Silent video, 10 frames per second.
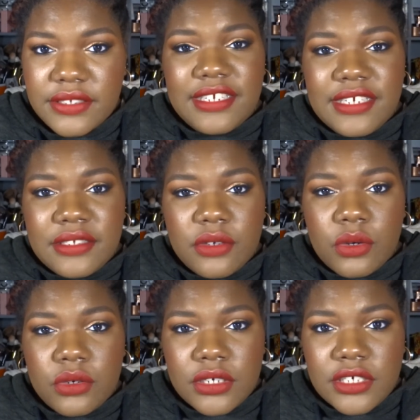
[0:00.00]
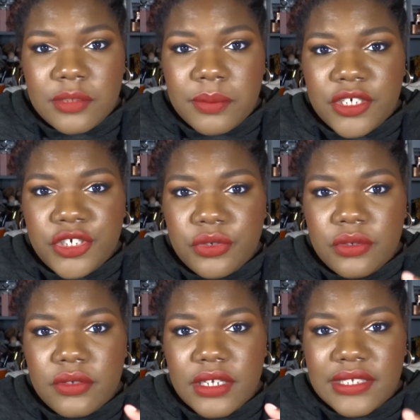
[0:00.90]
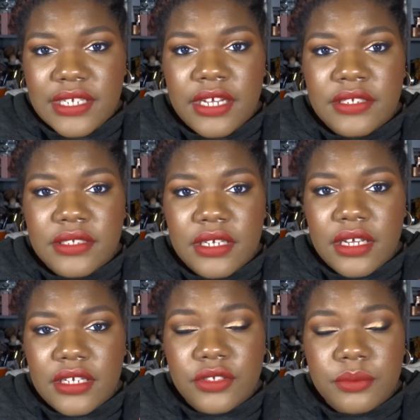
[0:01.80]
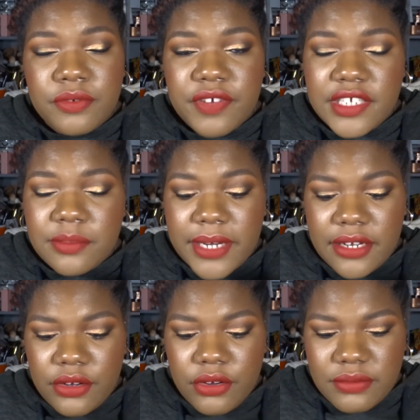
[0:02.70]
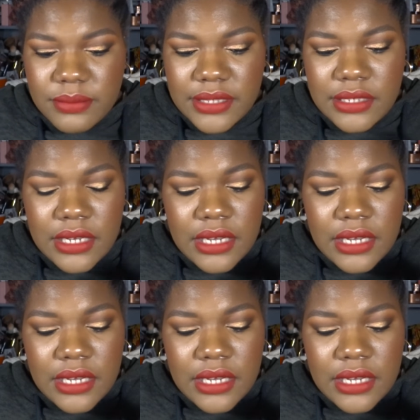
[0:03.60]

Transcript: These are special sales supervised by the government.